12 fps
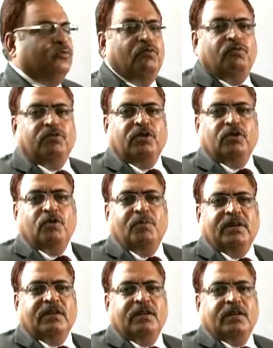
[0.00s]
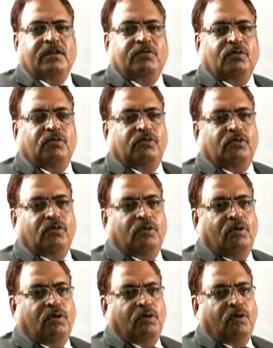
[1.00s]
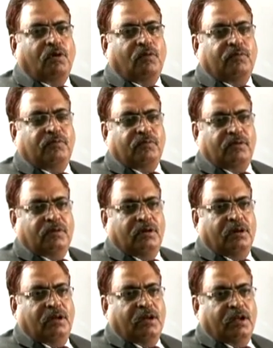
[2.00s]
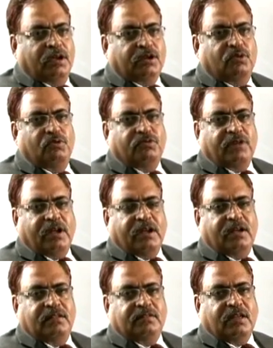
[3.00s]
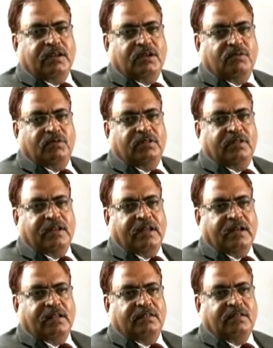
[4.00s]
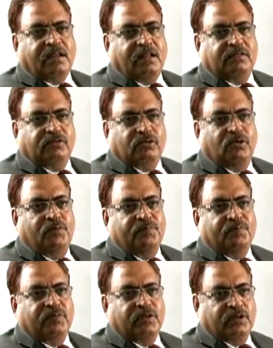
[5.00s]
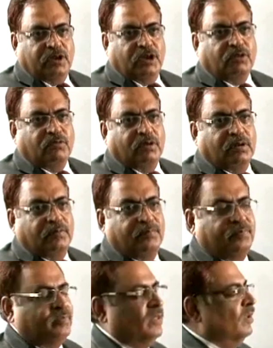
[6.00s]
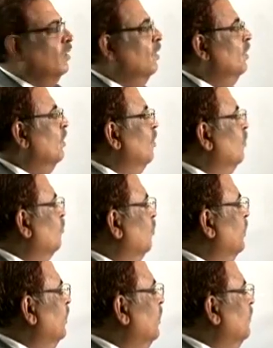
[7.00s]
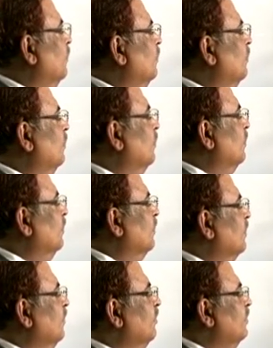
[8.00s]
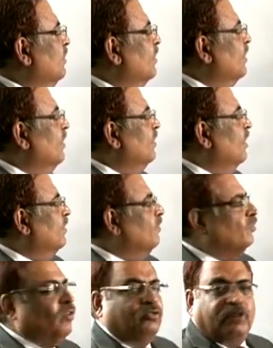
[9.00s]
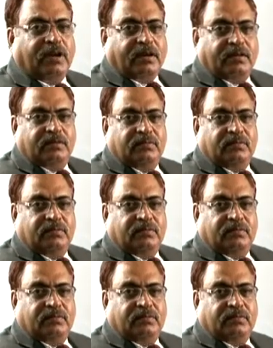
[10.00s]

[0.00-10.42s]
two trigonometric ratios of acute angles are equal, then angles are also equal. So here it is secant, that is cosec.